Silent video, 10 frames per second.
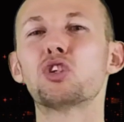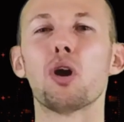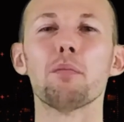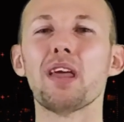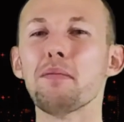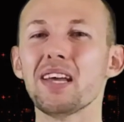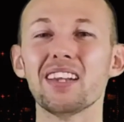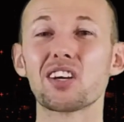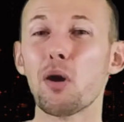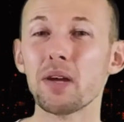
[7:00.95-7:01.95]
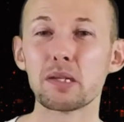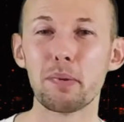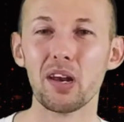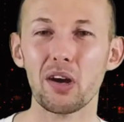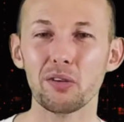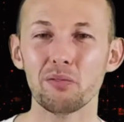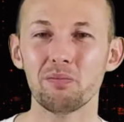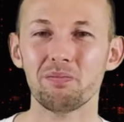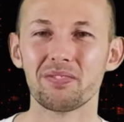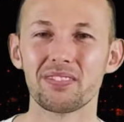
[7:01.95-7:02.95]
drop them in the comments below.
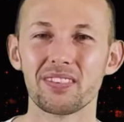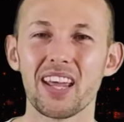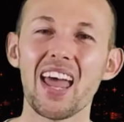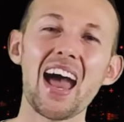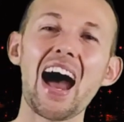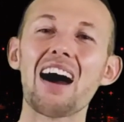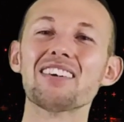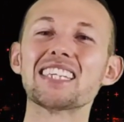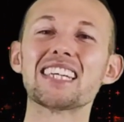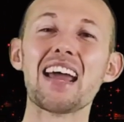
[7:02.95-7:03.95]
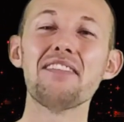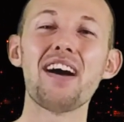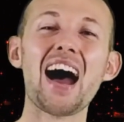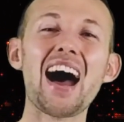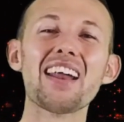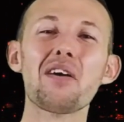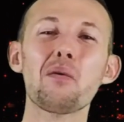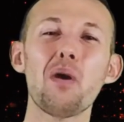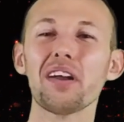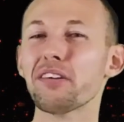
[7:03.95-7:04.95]
Have a safe and
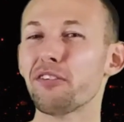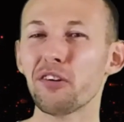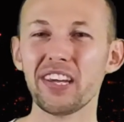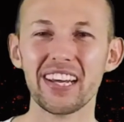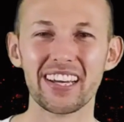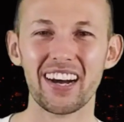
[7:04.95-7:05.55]
wonderful year,